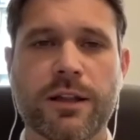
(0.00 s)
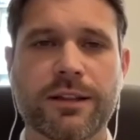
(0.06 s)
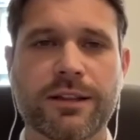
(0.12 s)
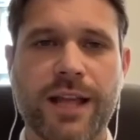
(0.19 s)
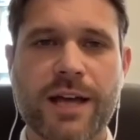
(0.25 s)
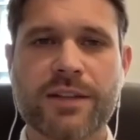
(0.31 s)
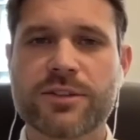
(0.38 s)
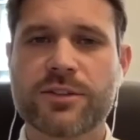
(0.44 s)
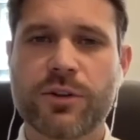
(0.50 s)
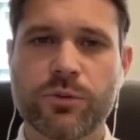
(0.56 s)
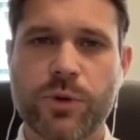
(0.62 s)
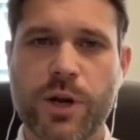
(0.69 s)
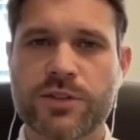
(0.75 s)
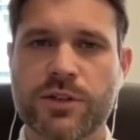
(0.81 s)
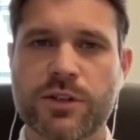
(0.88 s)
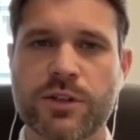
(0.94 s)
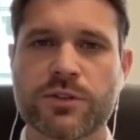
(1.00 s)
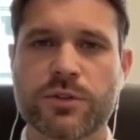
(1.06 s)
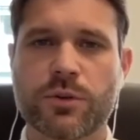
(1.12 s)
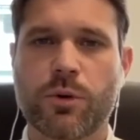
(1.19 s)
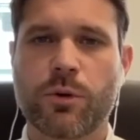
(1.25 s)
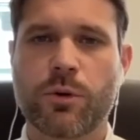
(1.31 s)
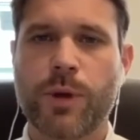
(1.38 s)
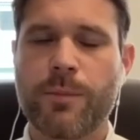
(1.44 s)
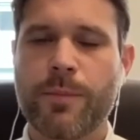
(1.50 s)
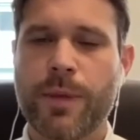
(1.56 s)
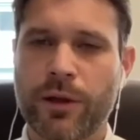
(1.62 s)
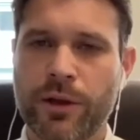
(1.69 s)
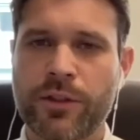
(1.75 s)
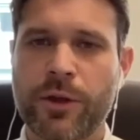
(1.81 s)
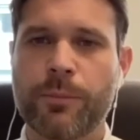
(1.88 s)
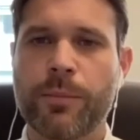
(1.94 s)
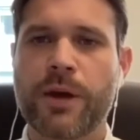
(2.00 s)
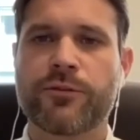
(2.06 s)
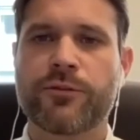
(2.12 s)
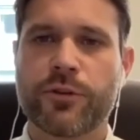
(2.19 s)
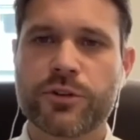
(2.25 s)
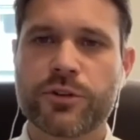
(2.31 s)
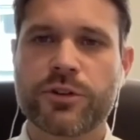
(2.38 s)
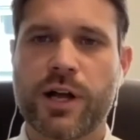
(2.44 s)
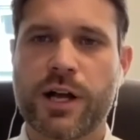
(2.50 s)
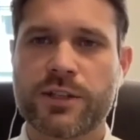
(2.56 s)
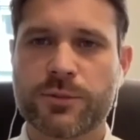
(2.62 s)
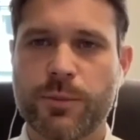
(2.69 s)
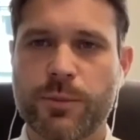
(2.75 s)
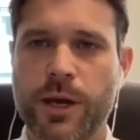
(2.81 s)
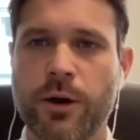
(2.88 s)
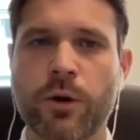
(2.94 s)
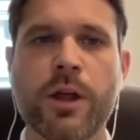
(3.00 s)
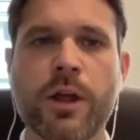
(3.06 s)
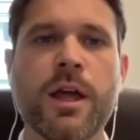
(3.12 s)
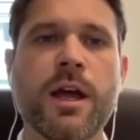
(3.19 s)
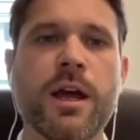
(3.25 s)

last known residence or by mailing them by first-class mail